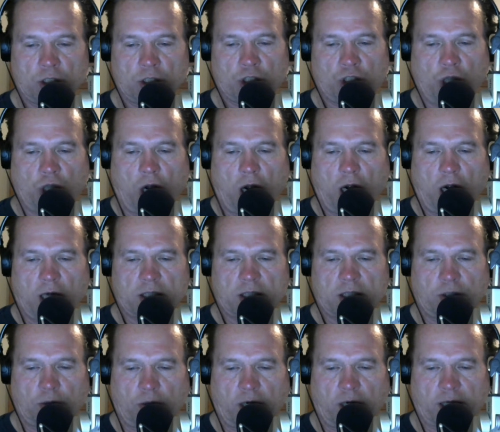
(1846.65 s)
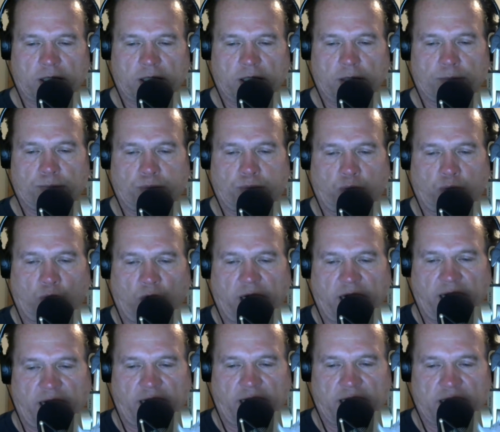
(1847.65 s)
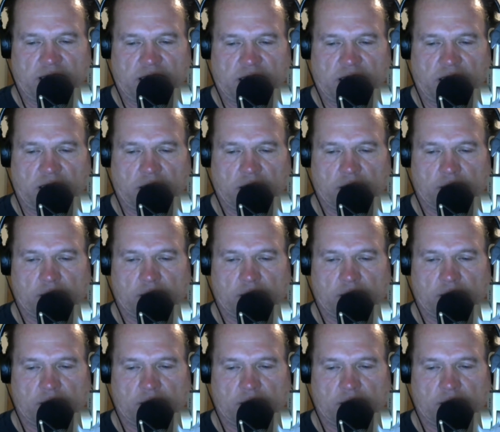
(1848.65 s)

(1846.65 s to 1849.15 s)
dog-directed praise,